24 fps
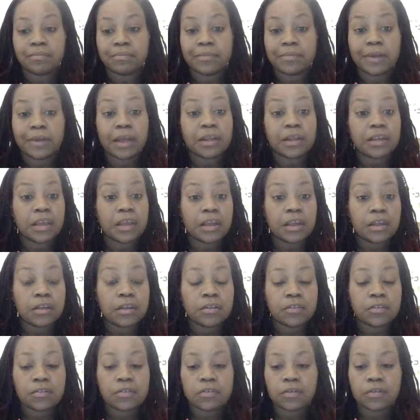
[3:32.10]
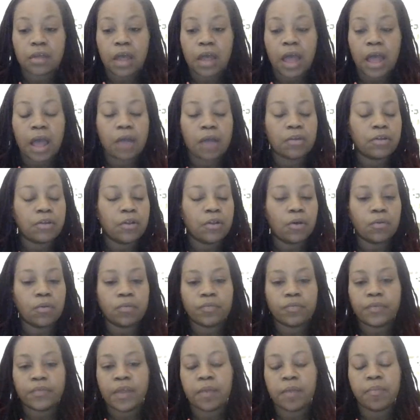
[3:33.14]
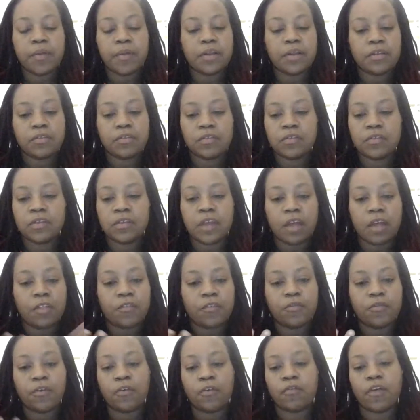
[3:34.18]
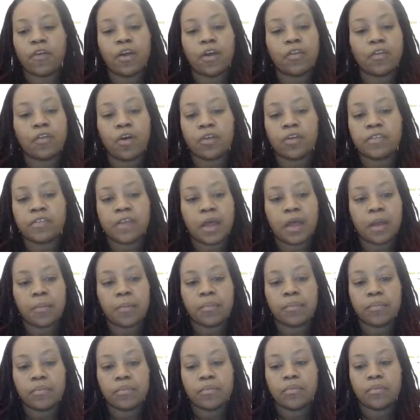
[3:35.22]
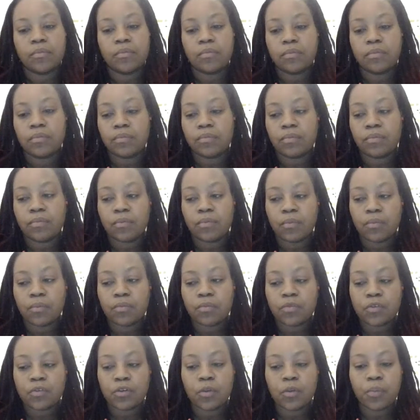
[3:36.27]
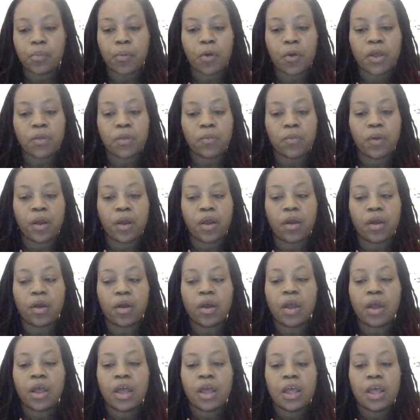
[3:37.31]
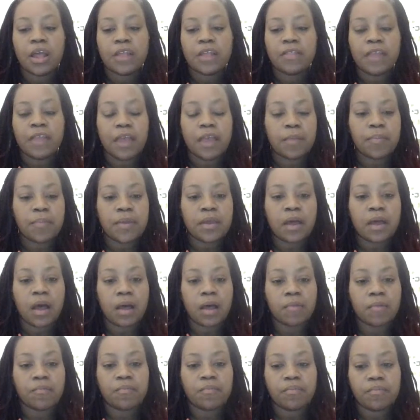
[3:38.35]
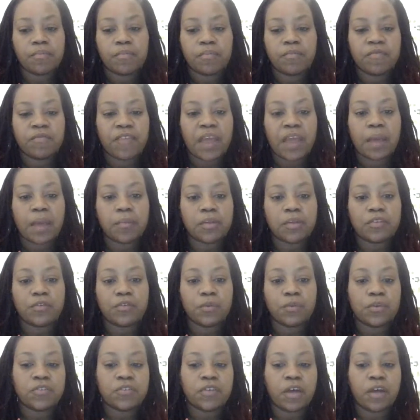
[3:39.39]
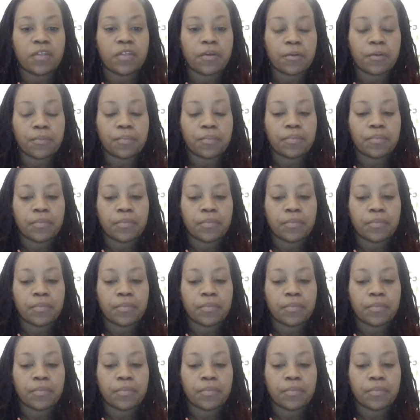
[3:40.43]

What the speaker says: decades, they've been together for a very long time, to the point where they become family to each other.